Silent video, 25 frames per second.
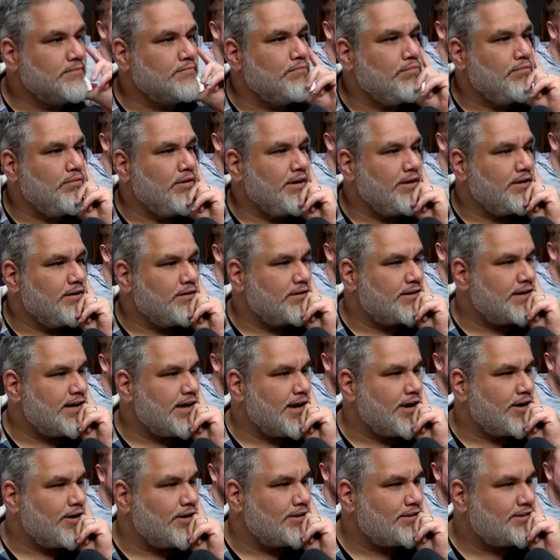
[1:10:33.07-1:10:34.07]
Bread or
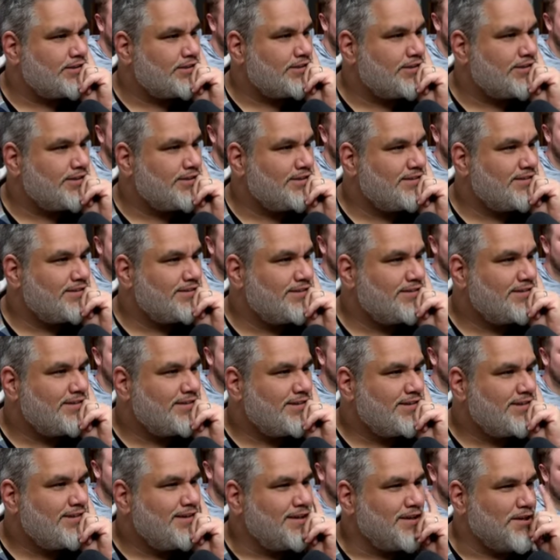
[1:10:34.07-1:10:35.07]
carrots.
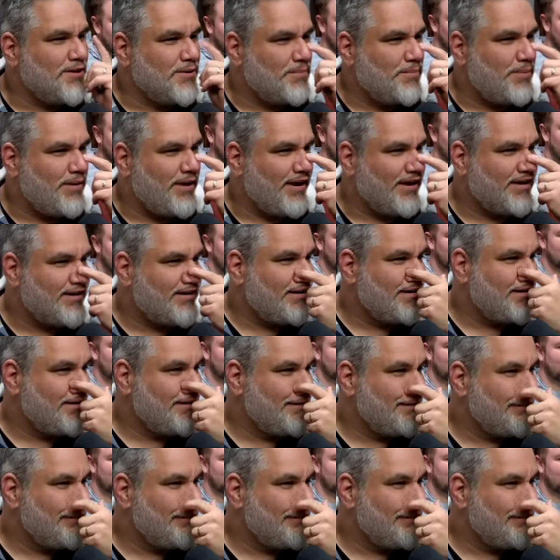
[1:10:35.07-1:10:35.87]
You pick.